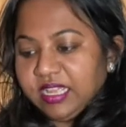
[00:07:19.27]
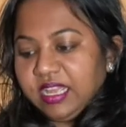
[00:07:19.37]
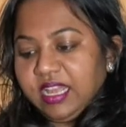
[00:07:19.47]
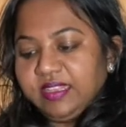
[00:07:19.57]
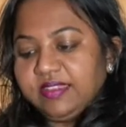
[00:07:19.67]

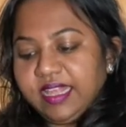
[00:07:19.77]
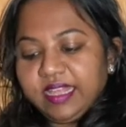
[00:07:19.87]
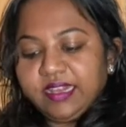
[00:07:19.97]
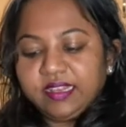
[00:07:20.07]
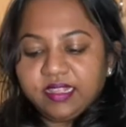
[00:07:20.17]
And
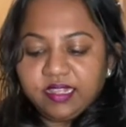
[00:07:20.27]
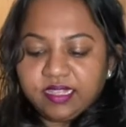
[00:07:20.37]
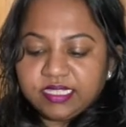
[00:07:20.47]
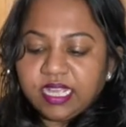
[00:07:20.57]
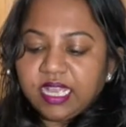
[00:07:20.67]
then a
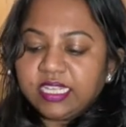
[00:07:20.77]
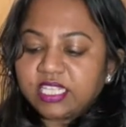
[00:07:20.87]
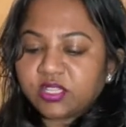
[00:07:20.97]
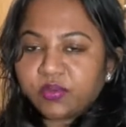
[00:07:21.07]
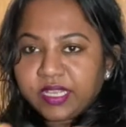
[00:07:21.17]
tiny
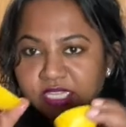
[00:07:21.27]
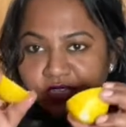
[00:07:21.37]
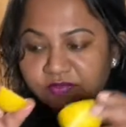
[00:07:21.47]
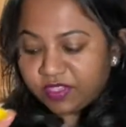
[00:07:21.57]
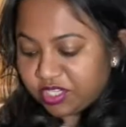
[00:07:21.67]
squeeze
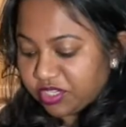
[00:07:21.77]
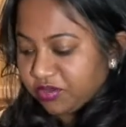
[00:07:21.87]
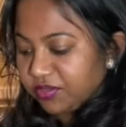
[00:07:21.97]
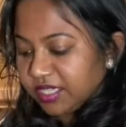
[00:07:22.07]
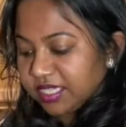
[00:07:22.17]
of the
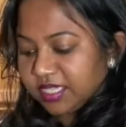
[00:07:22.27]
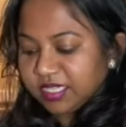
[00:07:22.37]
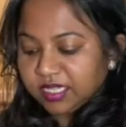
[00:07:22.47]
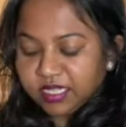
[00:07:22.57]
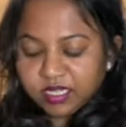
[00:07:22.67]
juice.
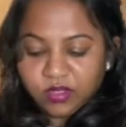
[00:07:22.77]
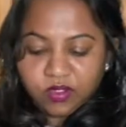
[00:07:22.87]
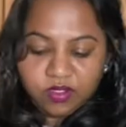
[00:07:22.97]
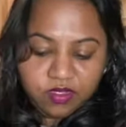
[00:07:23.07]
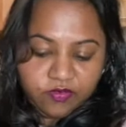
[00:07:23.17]

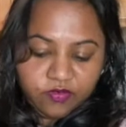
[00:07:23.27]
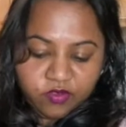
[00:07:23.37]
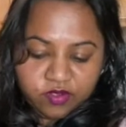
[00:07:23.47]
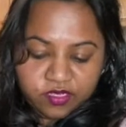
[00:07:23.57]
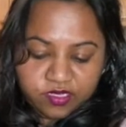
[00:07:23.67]
Of
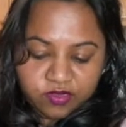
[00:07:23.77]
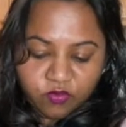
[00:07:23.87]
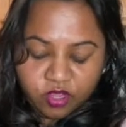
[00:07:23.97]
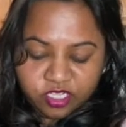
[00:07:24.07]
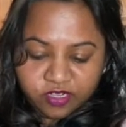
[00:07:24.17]
course,
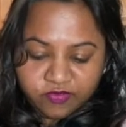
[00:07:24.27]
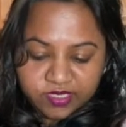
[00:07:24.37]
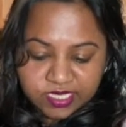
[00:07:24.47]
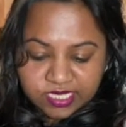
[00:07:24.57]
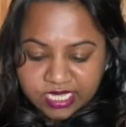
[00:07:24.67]
watch out for the
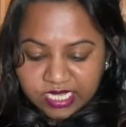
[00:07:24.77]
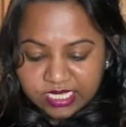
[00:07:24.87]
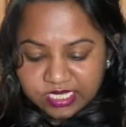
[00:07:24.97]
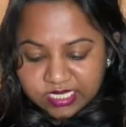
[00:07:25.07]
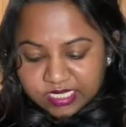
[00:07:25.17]

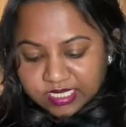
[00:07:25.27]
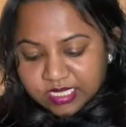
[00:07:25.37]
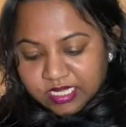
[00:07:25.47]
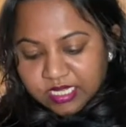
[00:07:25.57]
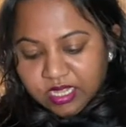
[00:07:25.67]
seeds.
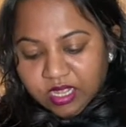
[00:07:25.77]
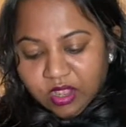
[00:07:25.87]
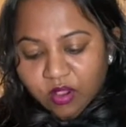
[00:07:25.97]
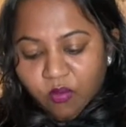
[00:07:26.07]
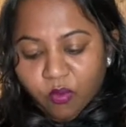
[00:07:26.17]

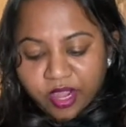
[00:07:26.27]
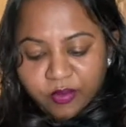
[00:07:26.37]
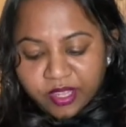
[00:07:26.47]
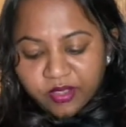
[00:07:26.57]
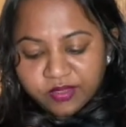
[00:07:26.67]
Why do I
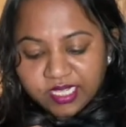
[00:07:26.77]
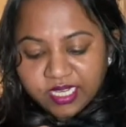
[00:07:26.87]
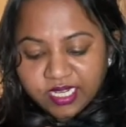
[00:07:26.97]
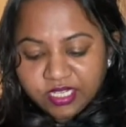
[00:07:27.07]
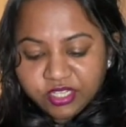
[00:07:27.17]
use a
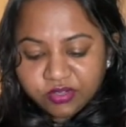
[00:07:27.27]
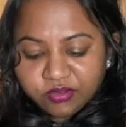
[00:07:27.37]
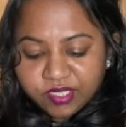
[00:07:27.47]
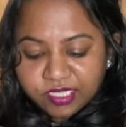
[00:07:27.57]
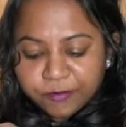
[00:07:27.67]
little
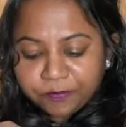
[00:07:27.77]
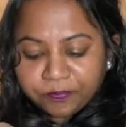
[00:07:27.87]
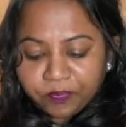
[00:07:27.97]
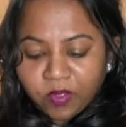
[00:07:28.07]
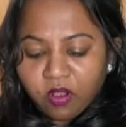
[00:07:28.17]
juice?
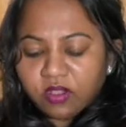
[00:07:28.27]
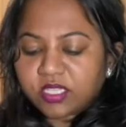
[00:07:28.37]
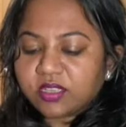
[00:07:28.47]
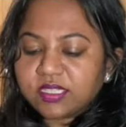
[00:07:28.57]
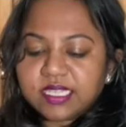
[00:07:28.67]
Also
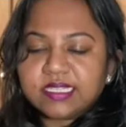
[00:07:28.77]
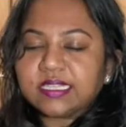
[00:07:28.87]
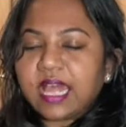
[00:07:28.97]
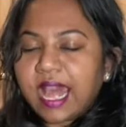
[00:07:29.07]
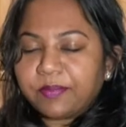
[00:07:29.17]
because these
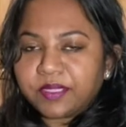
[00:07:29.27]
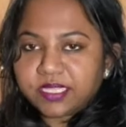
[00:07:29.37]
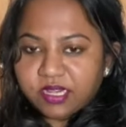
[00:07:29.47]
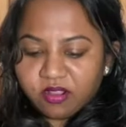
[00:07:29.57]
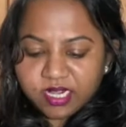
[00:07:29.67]
apples are
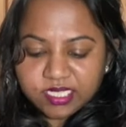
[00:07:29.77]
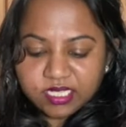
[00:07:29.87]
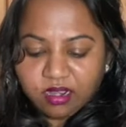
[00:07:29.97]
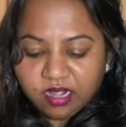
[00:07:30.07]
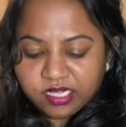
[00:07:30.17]
not as
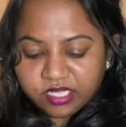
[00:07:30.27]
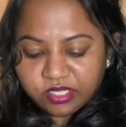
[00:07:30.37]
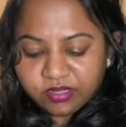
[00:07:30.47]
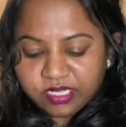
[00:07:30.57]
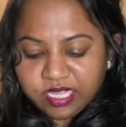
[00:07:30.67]
tart, so
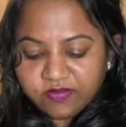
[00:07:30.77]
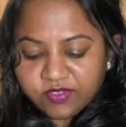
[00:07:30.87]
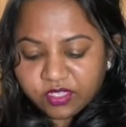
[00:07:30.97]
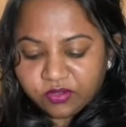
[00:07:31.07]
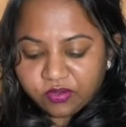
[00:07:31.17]
it gives
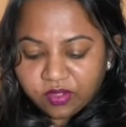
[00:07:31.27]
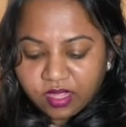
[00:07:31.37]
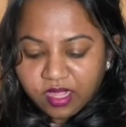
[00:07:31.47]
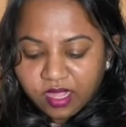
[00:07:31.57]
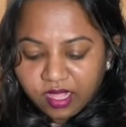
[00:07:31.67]
you
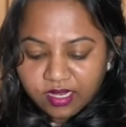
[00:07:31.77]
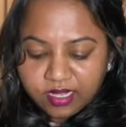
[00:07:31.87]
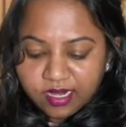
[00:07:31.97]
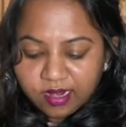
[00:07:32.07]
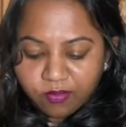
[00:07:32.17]
a
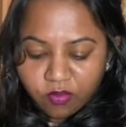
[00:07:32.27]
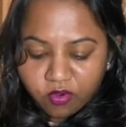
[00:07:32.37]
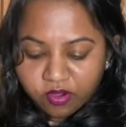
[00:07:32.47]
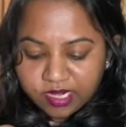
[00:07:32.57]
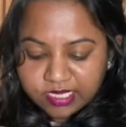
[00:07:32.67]
little
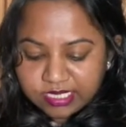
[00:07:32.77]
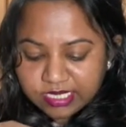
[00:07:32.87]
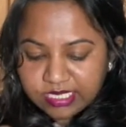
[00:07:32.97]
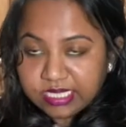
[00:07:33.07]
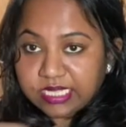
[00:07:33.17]
more
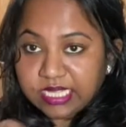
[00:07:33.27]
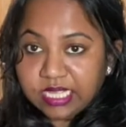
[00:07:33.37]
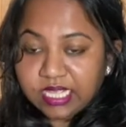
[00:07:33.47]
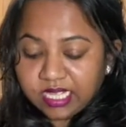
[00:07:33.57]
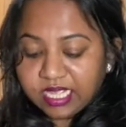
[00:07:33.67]
acidity.